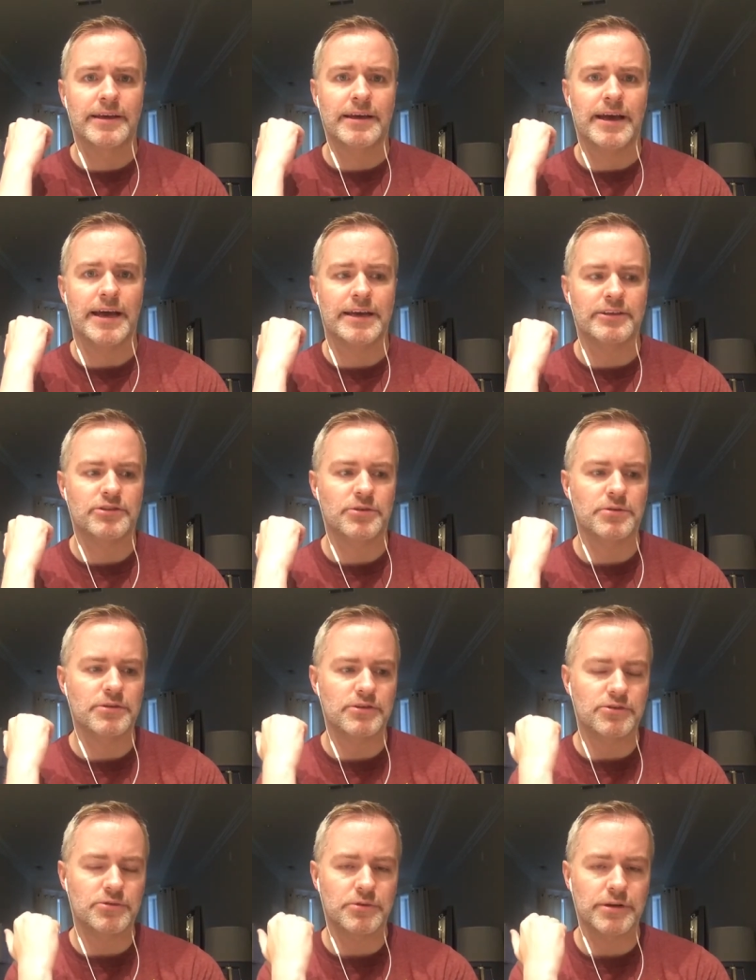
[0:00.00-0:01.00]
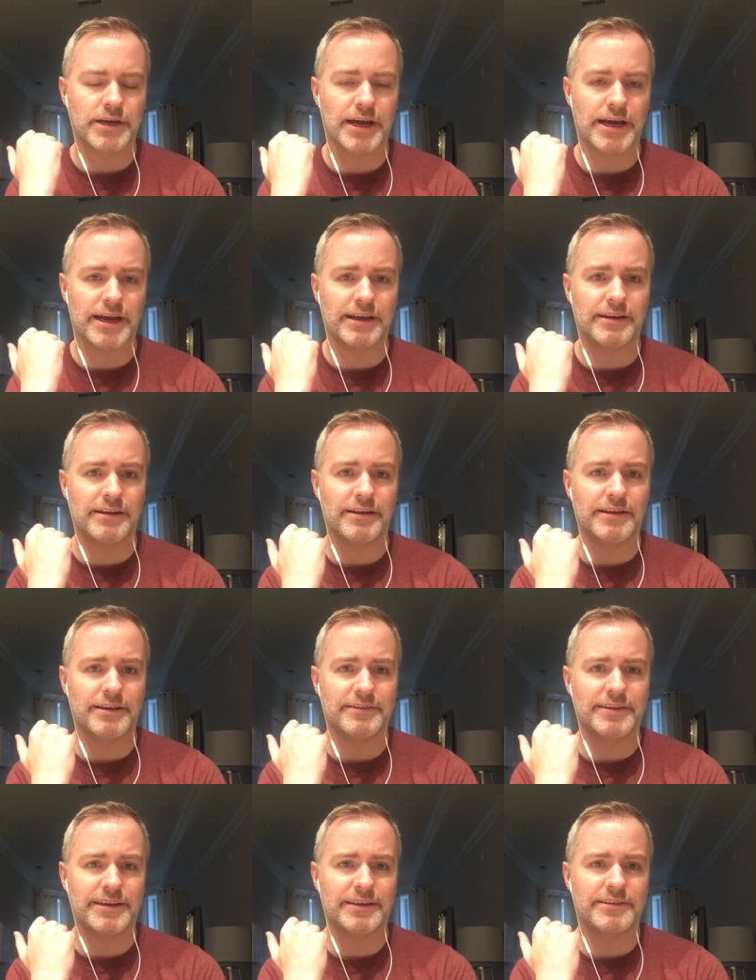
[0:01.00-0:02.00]
I told the tour guide, I
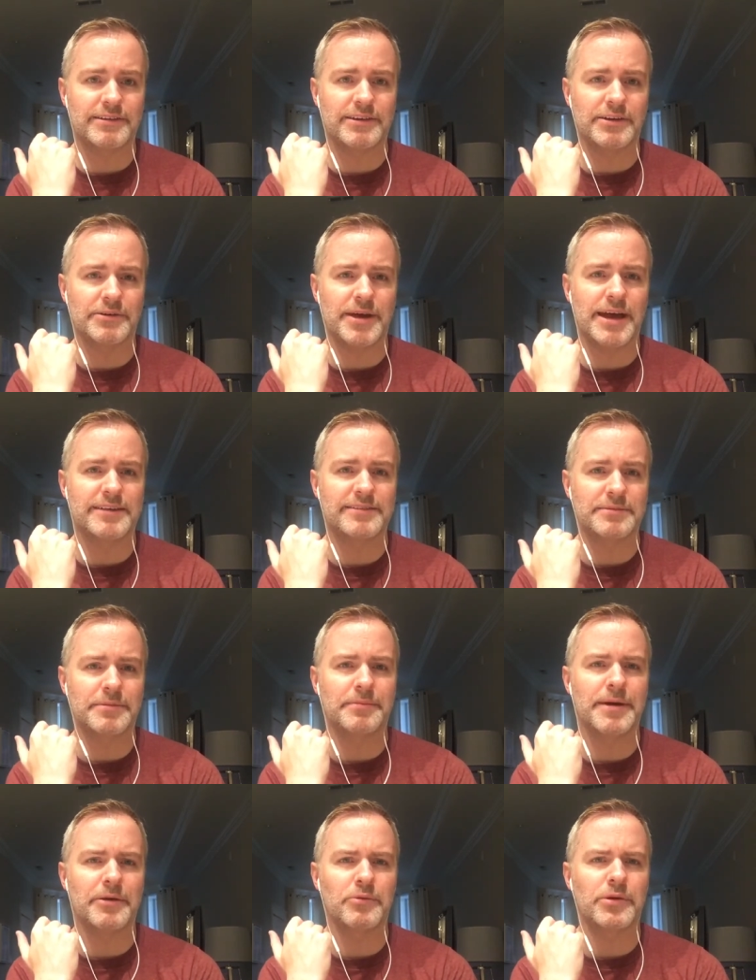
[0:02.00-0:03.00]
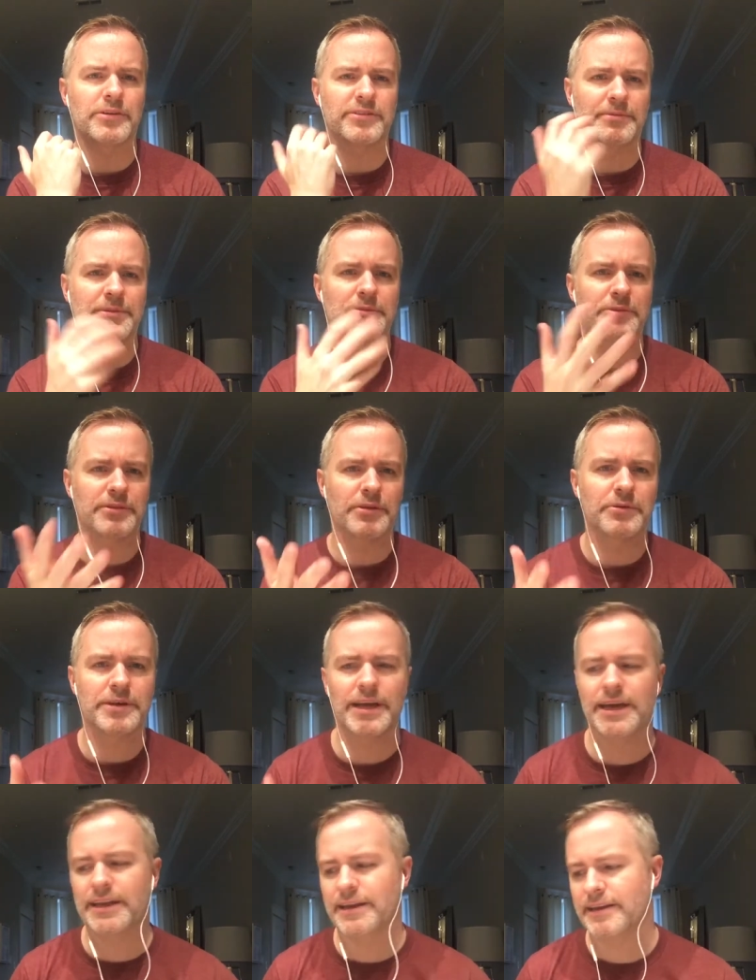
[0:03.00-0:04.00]
was like, asked him about where something was
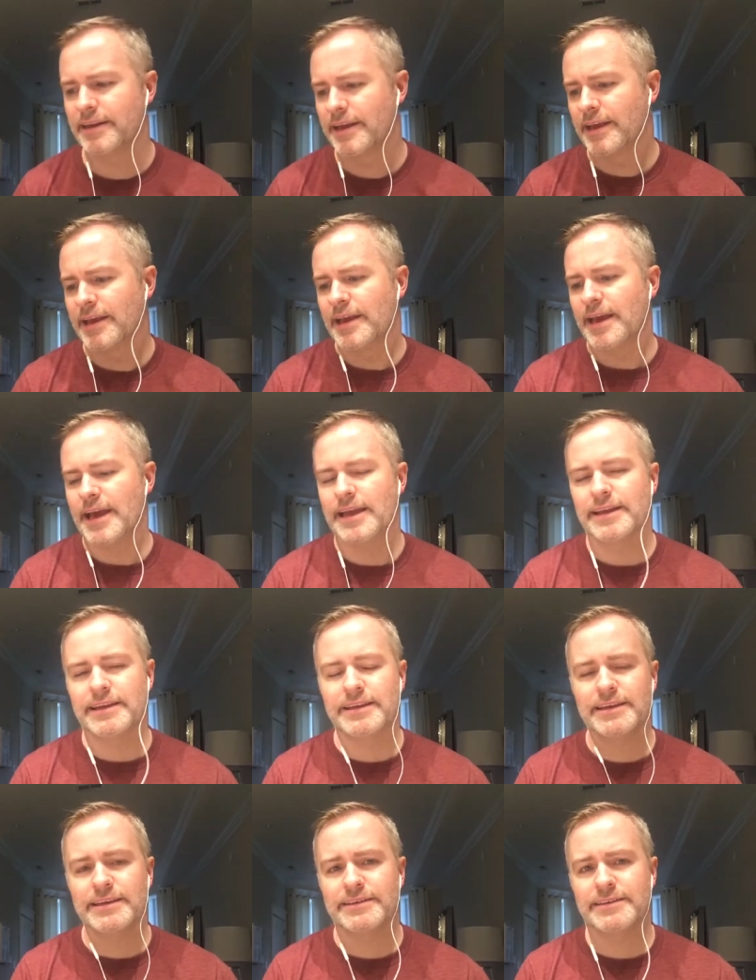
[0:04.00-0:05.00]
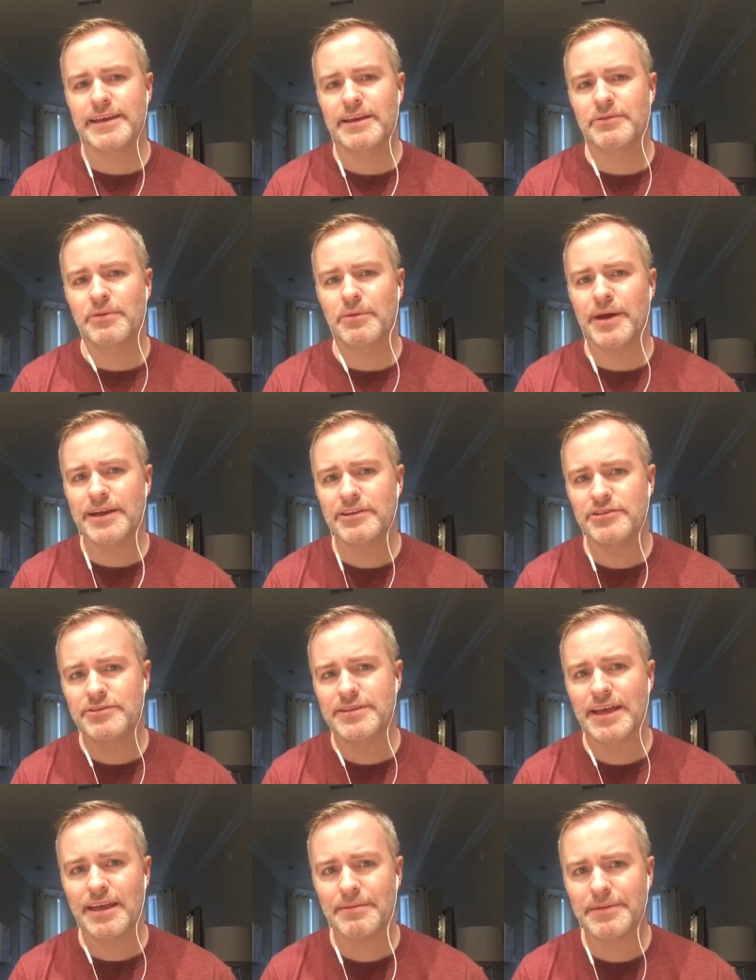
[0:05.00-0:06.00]
located, and he said, "Well, why didn't you
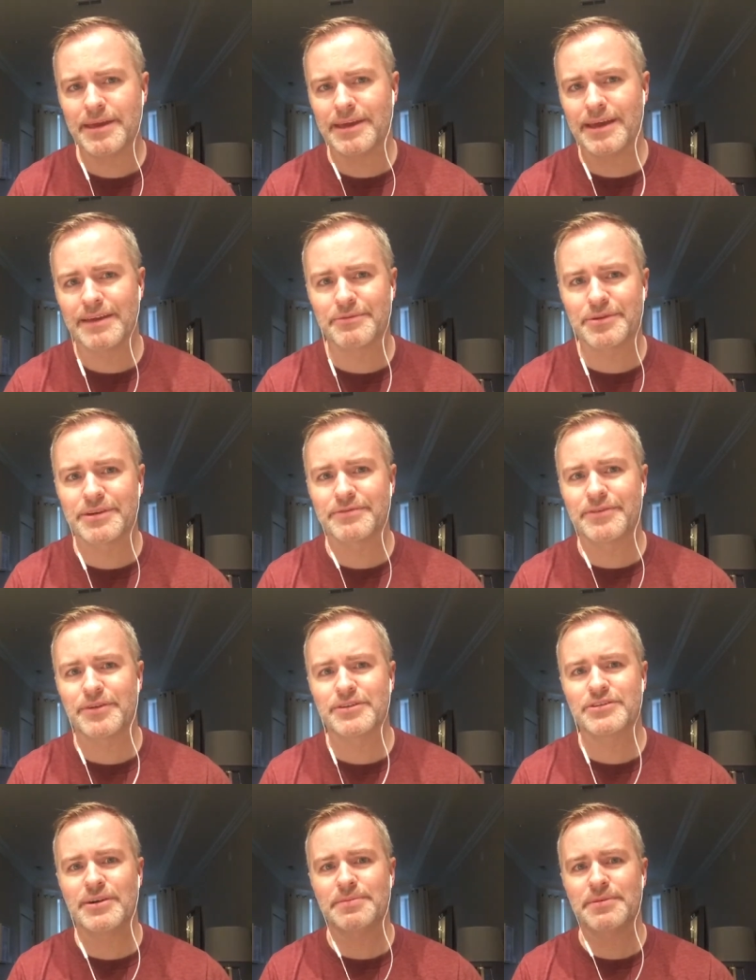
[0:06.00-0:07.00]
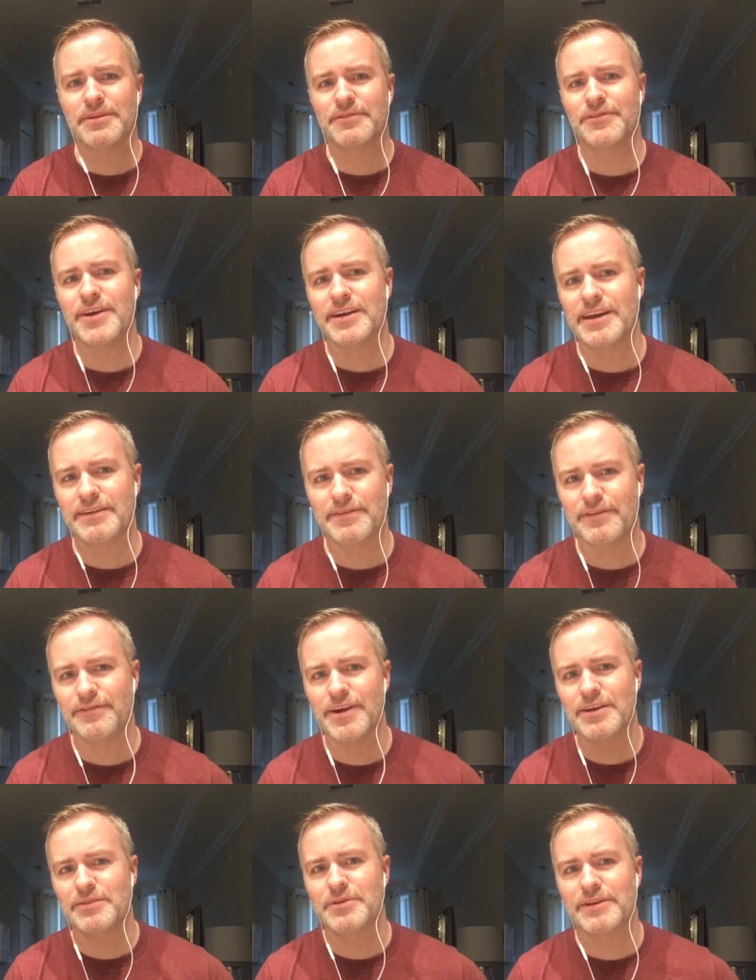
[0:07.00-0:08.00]
tell me? I would have hooked you up with a friend. I have a
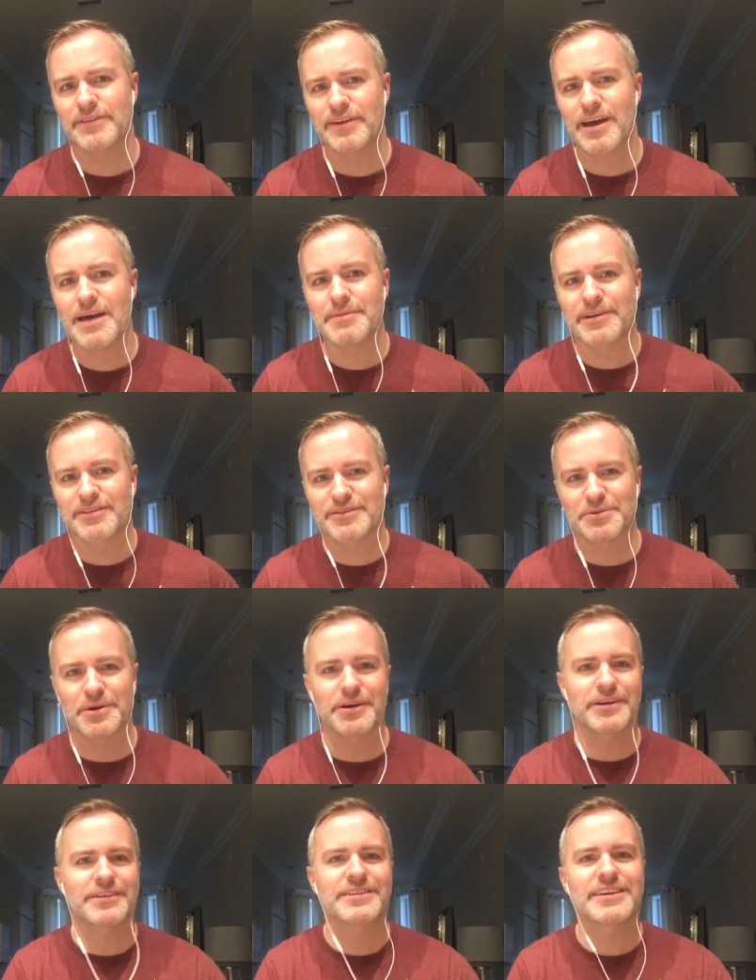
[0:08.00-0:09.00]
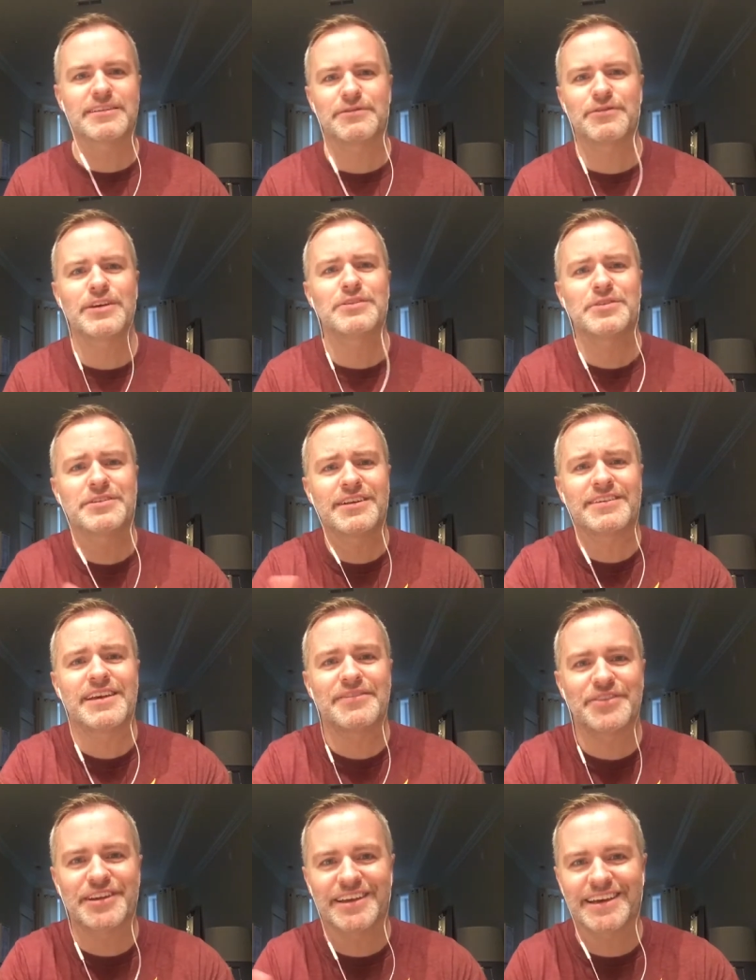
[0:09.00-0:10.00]
friend who has a comic store," because he has a friend who does
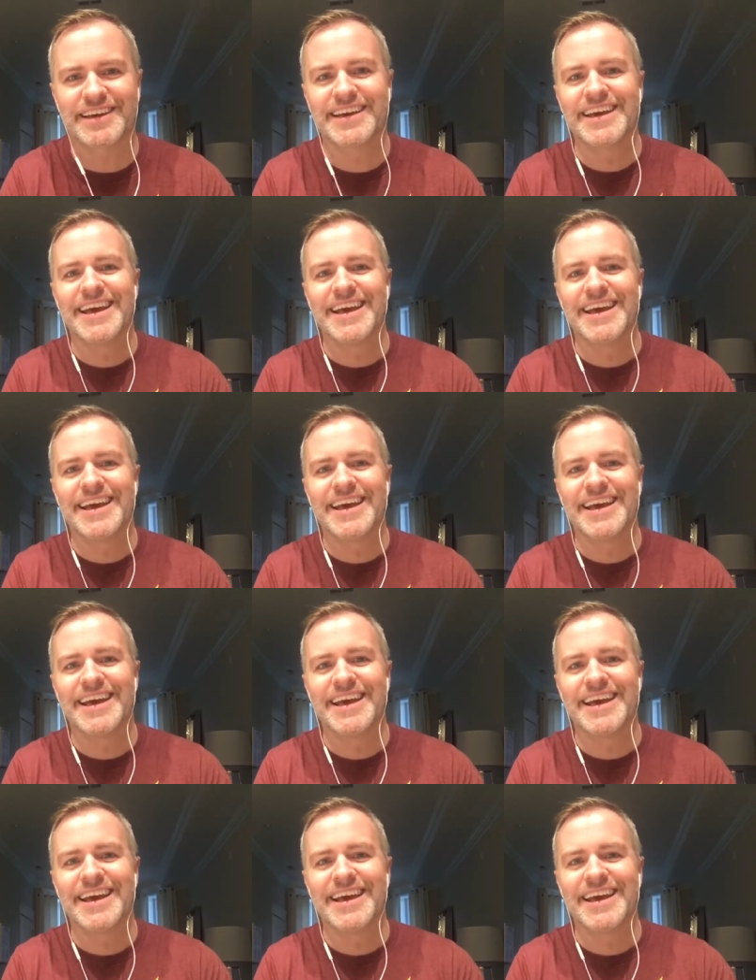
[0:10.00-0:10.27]
everything,